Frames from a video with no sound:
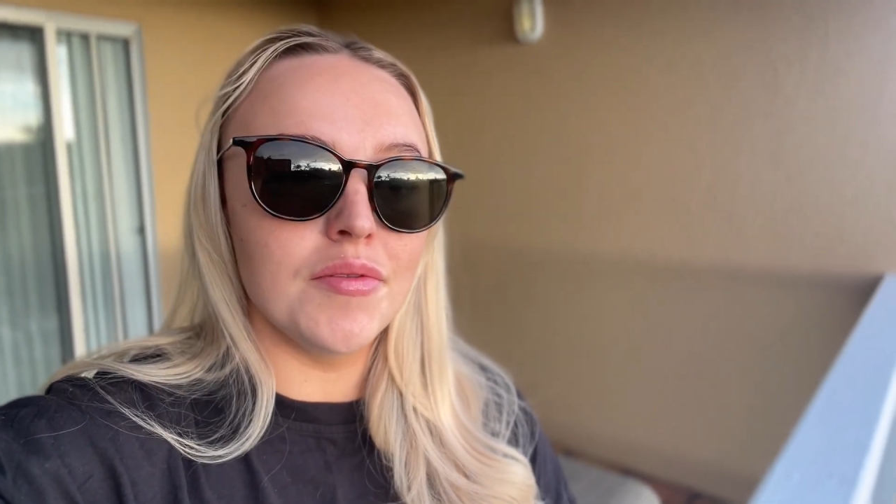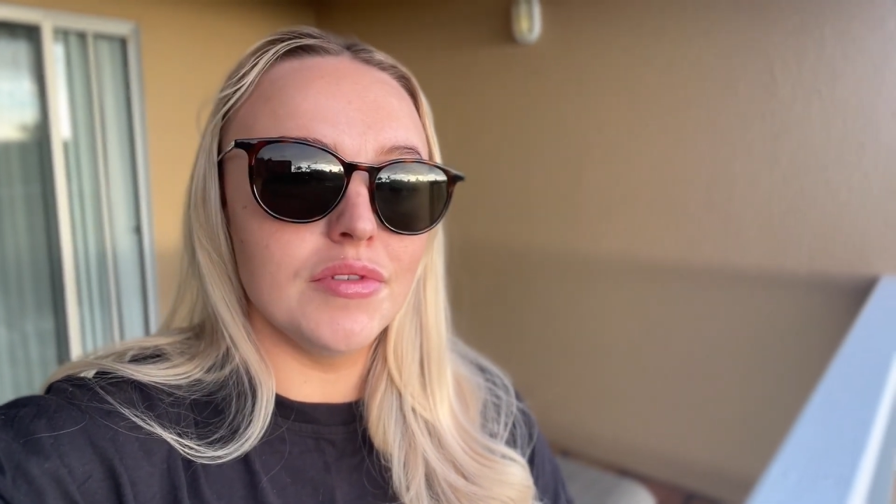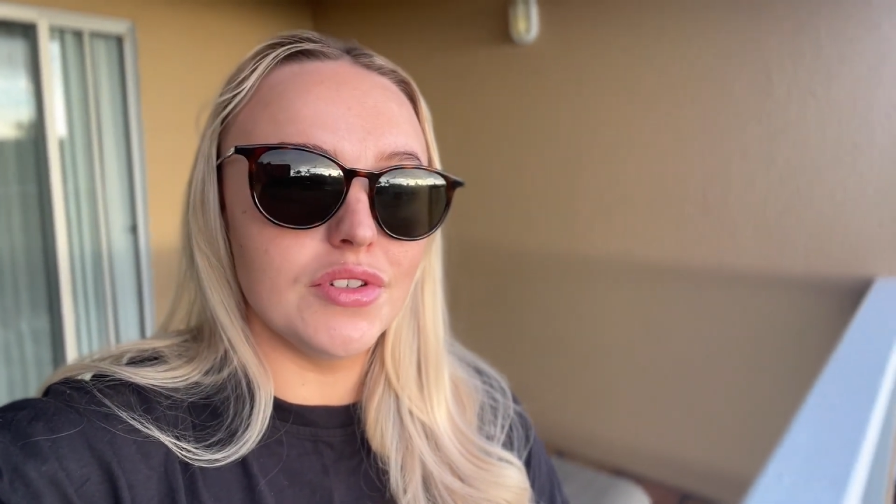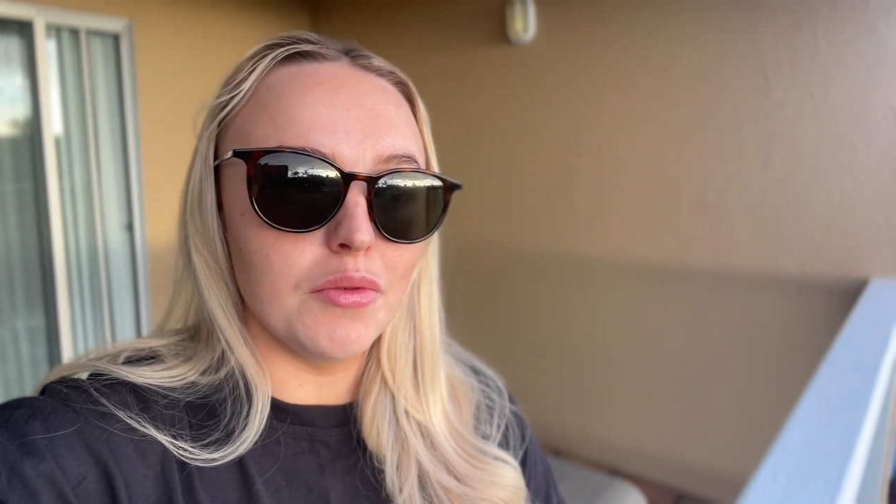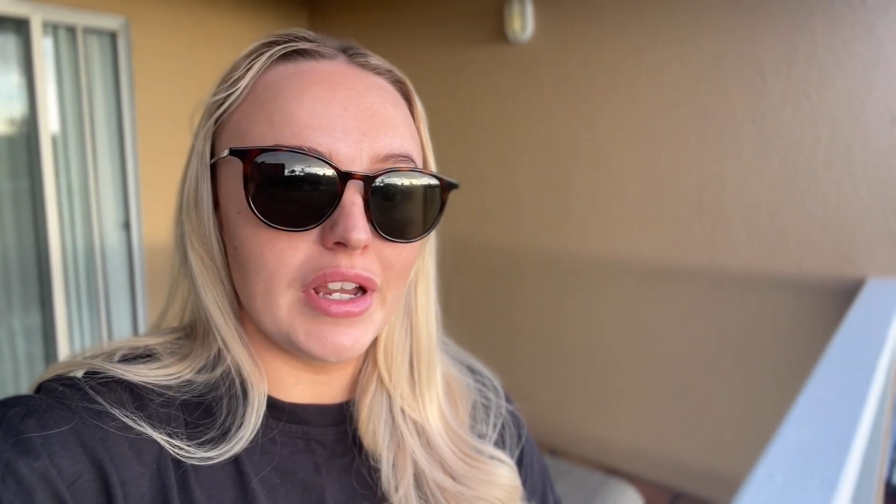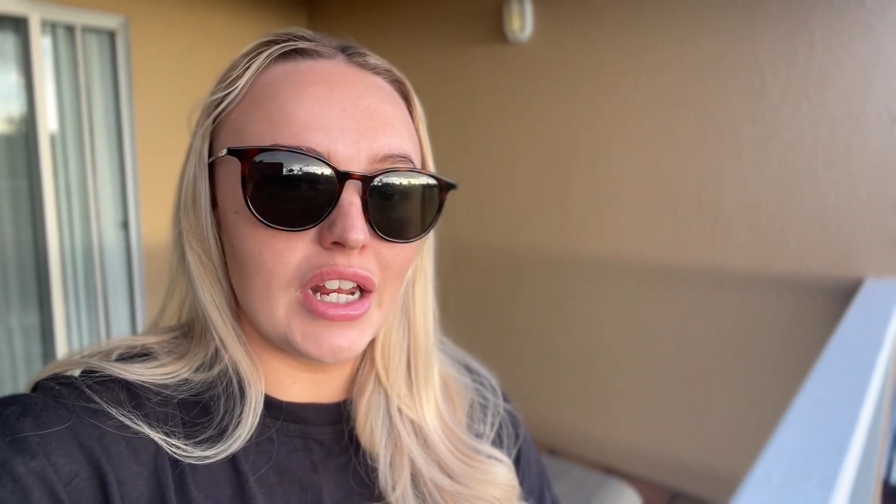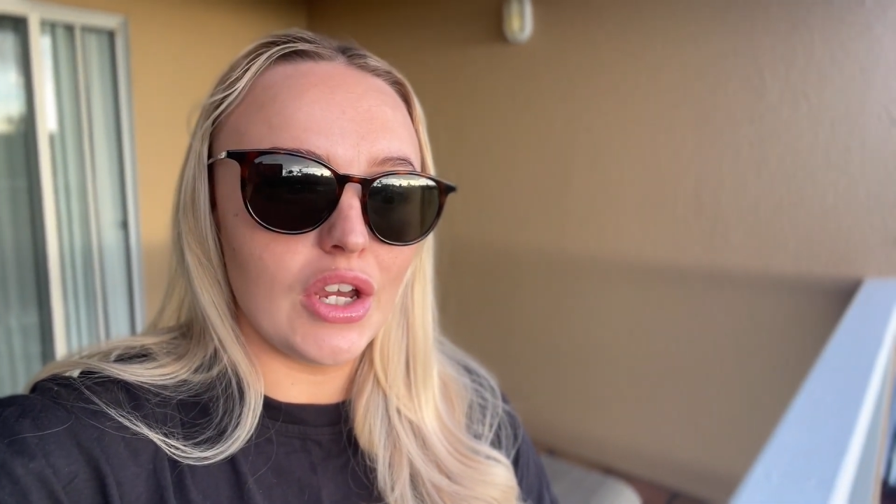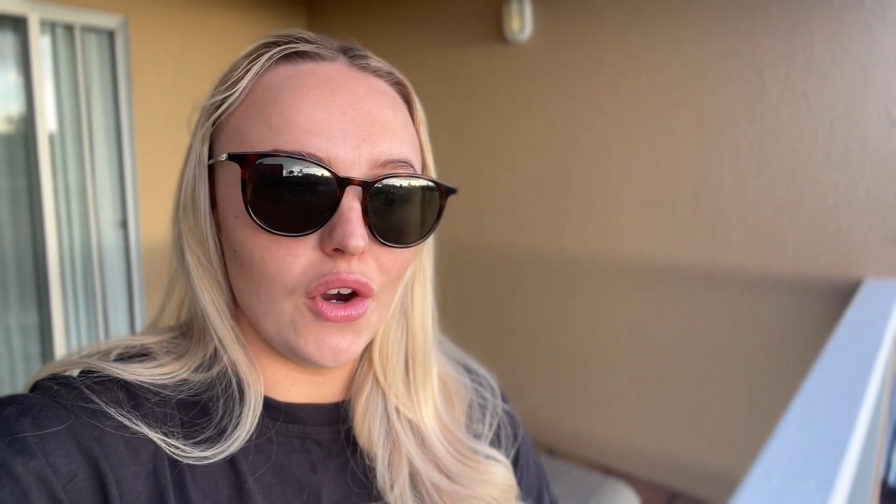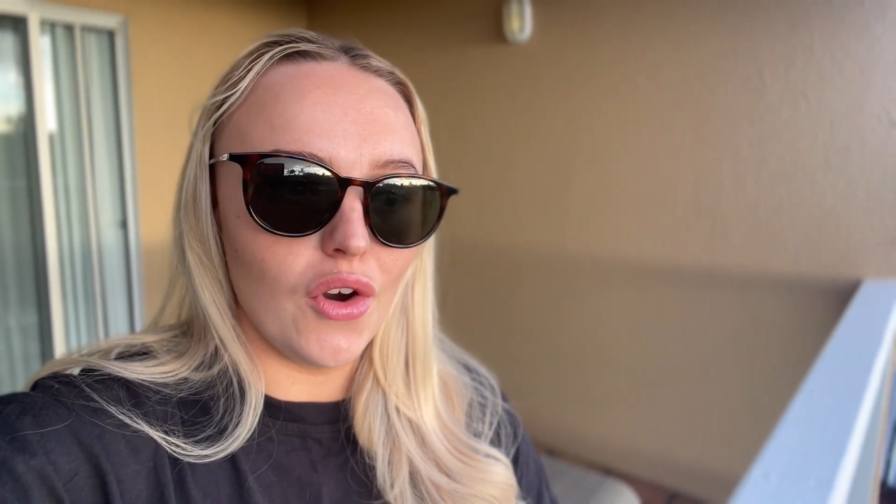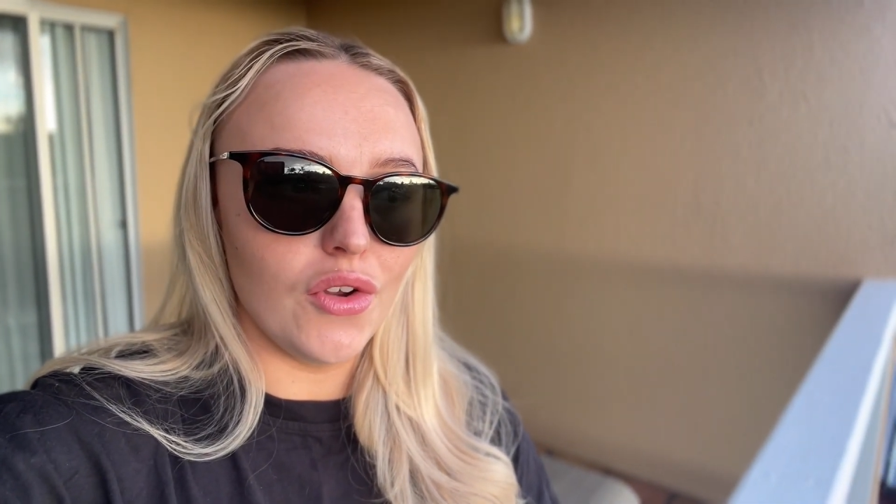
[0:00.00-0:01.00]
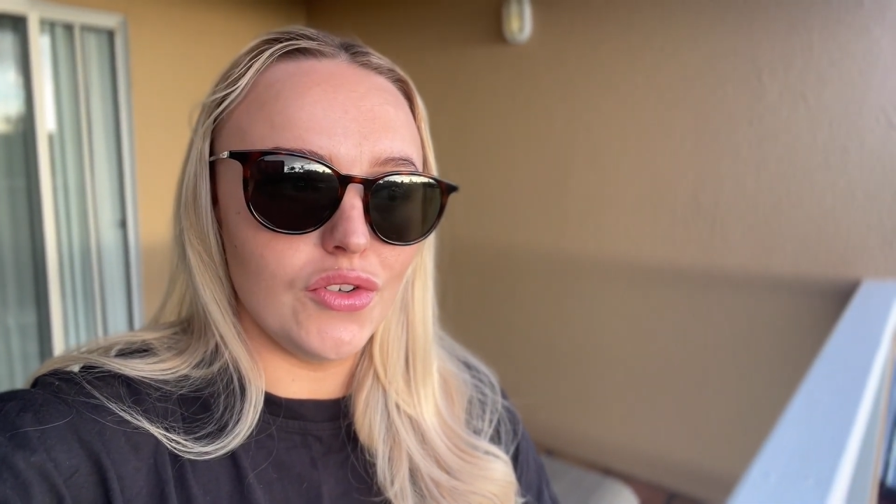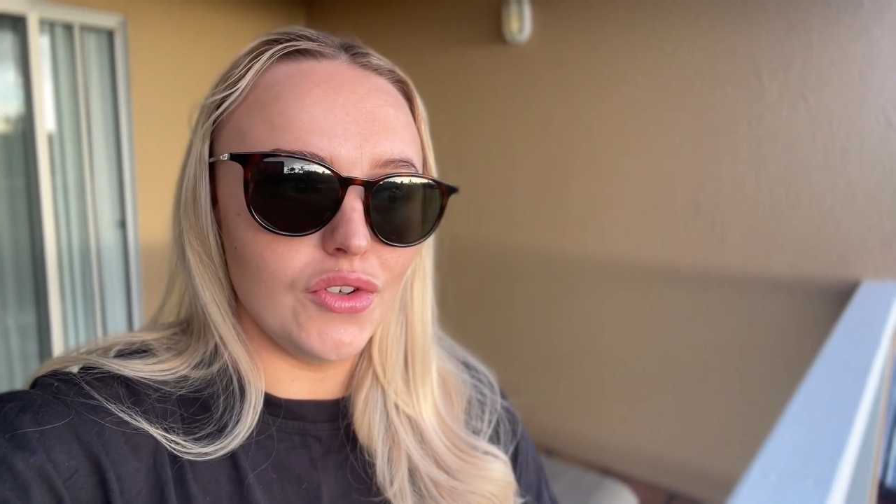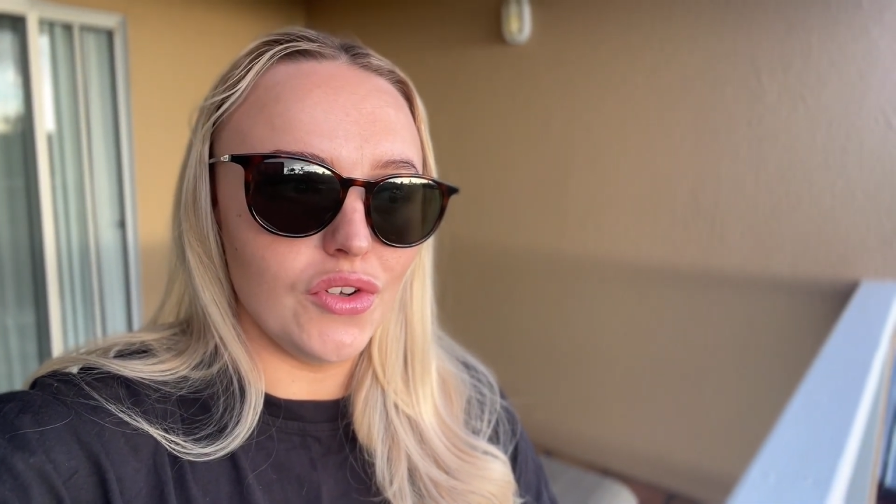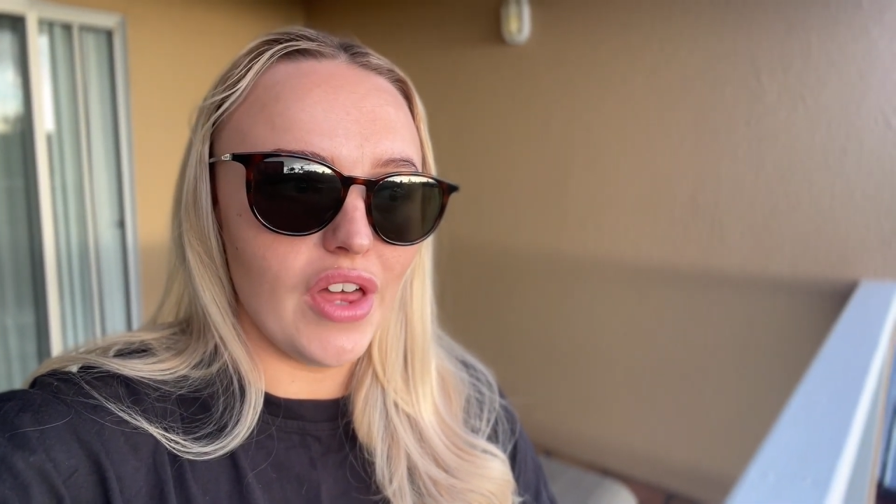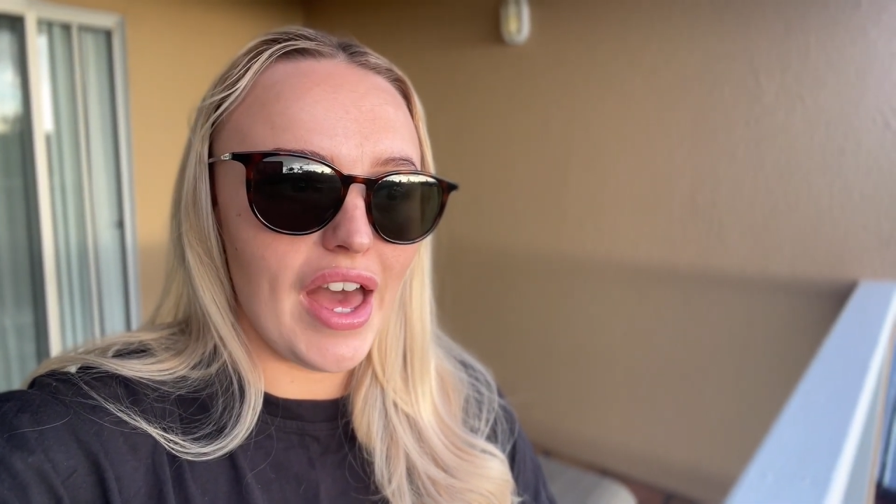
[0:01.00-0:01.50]
so we're gonna go
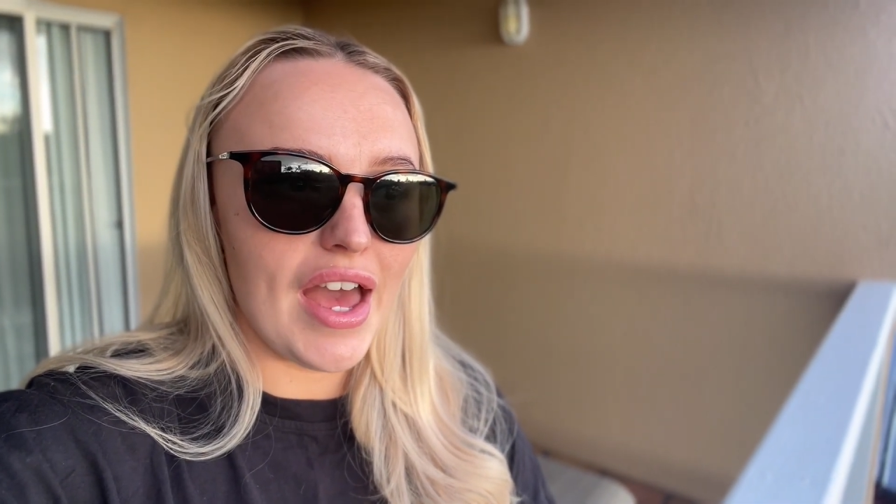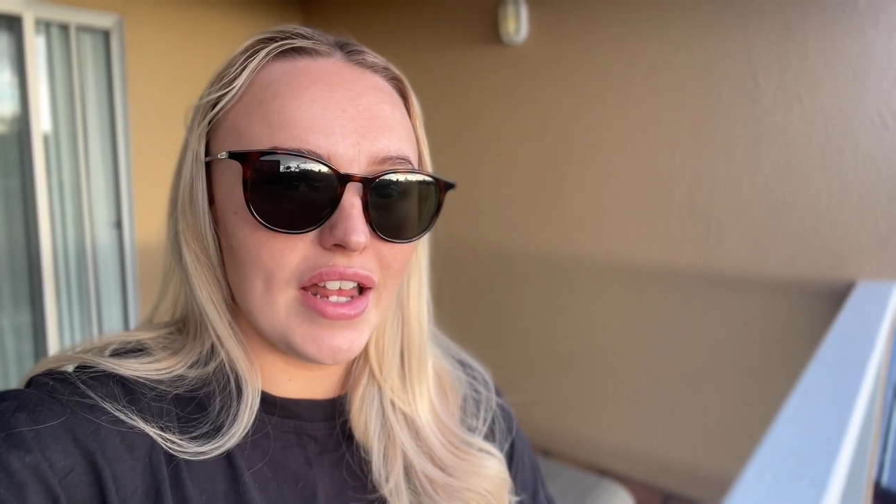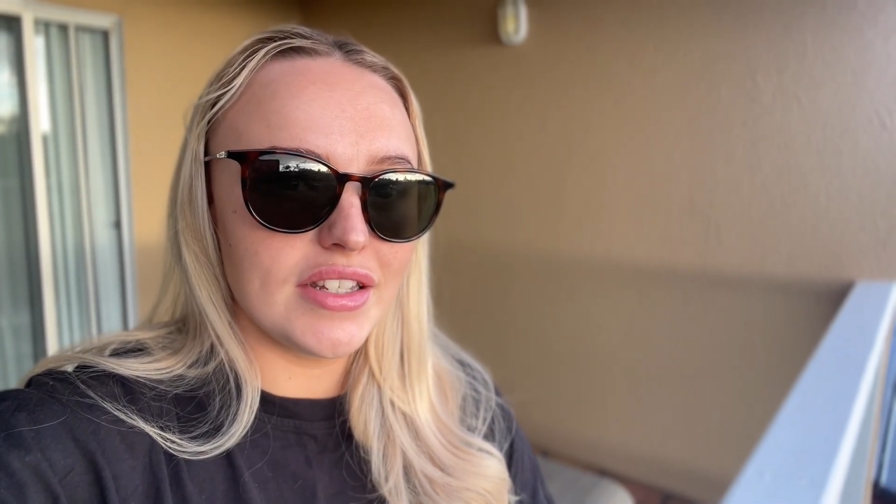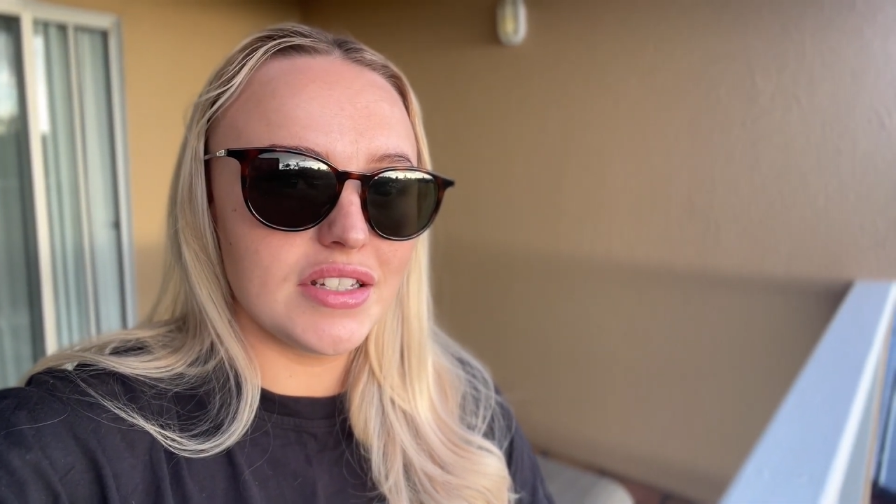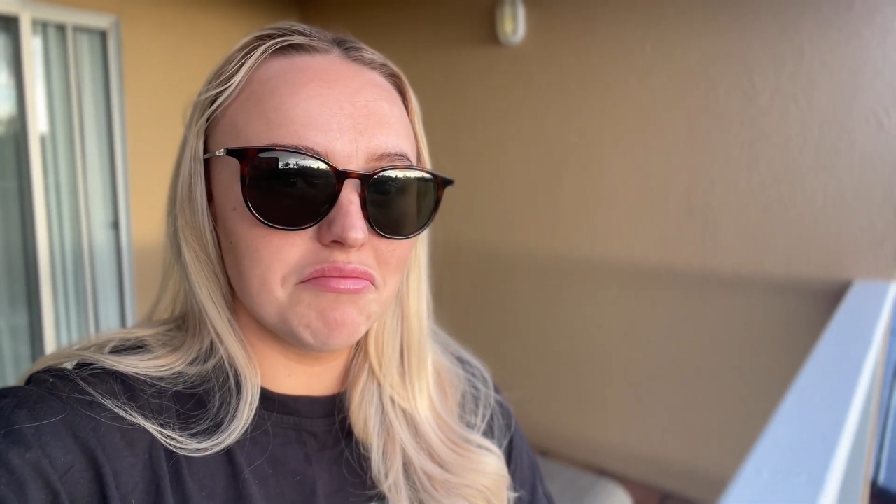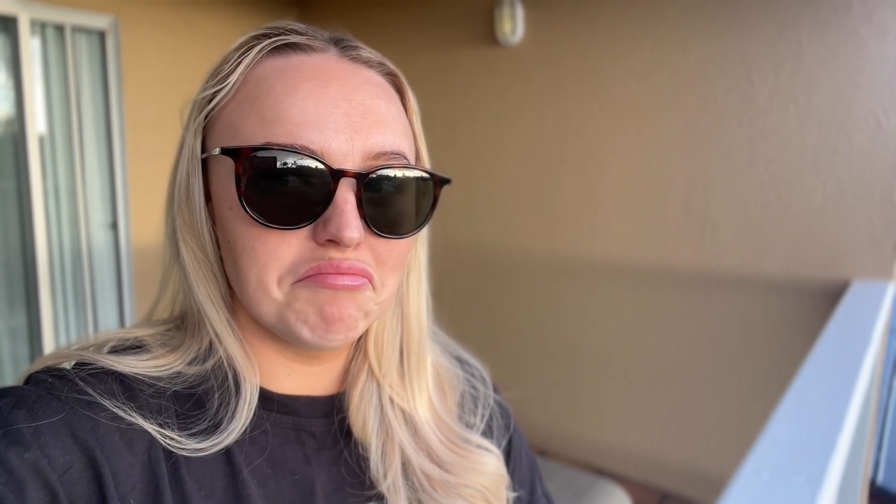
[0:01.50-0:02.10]
do that.